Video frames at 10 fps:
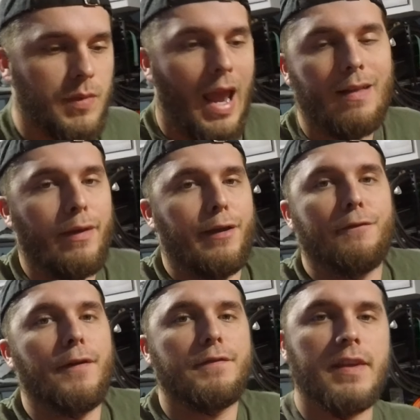at like
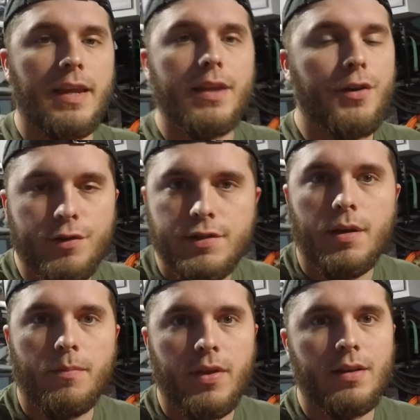15 or
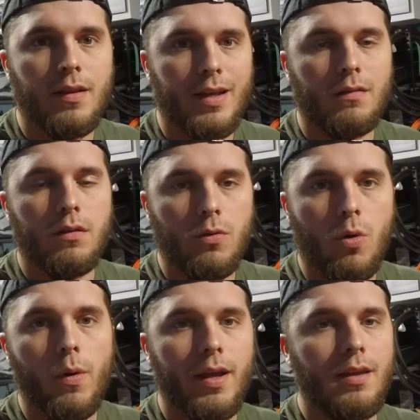something, like a little
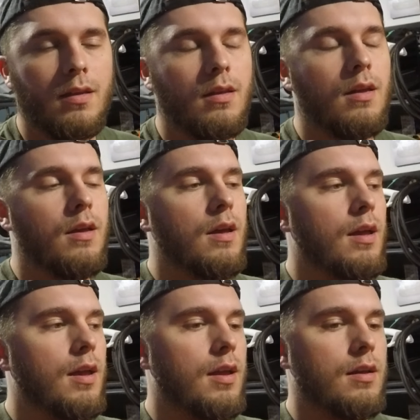quick,
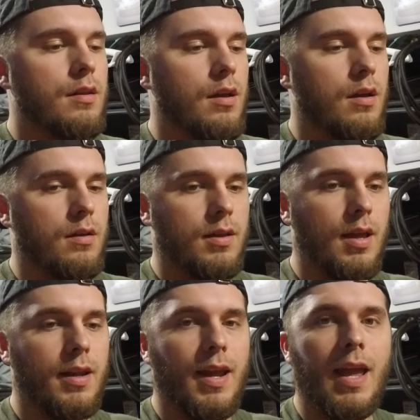and
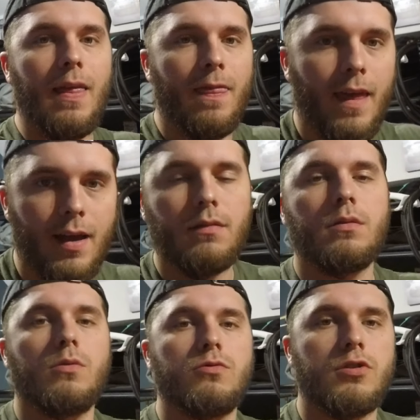kind of hitting that
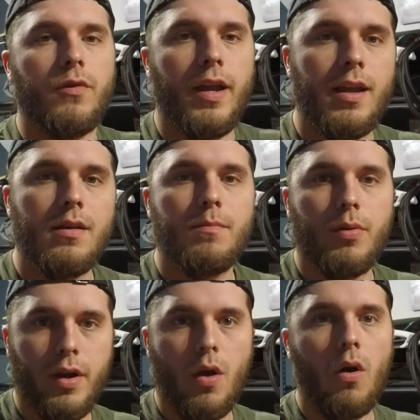little drain
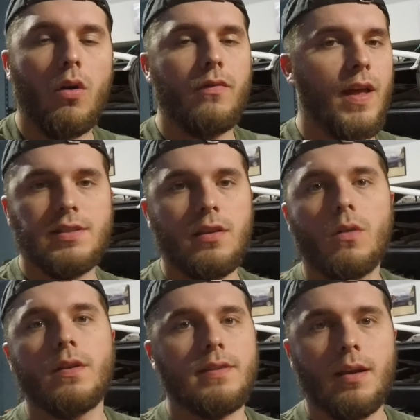pretty hard. That's the
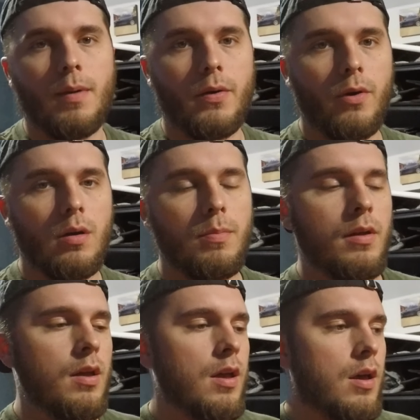only time I rub.
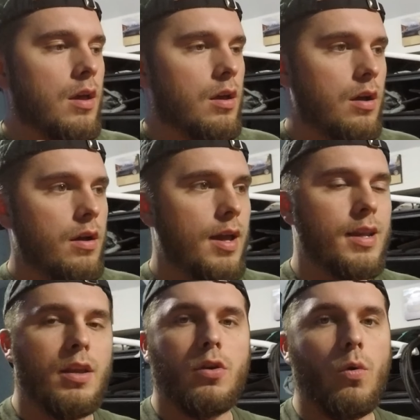
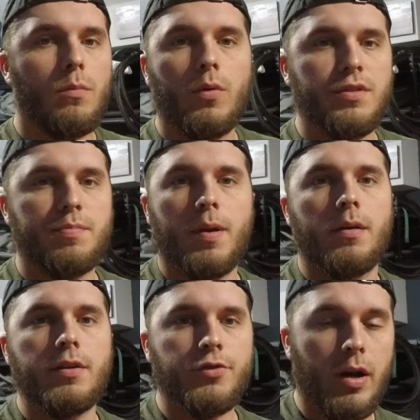Any normal
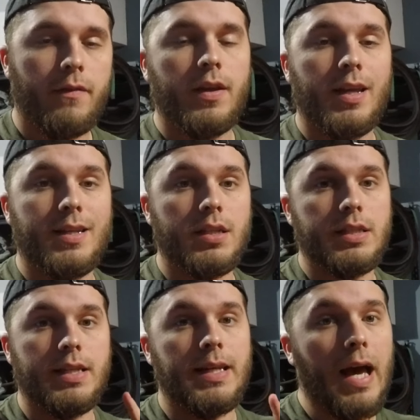spirited driving, it
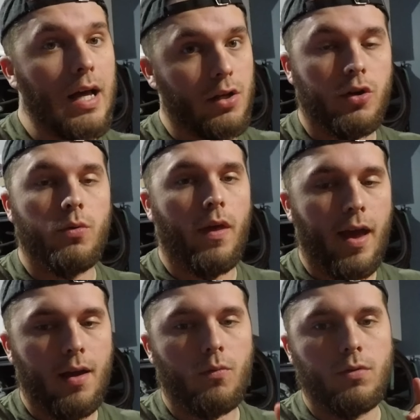does not do
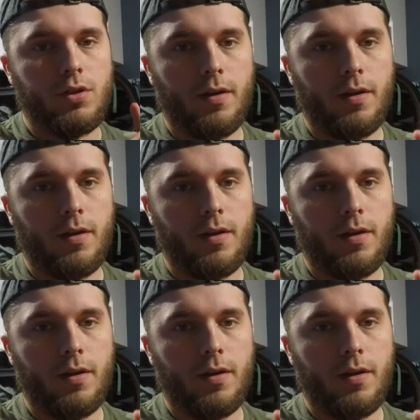that, which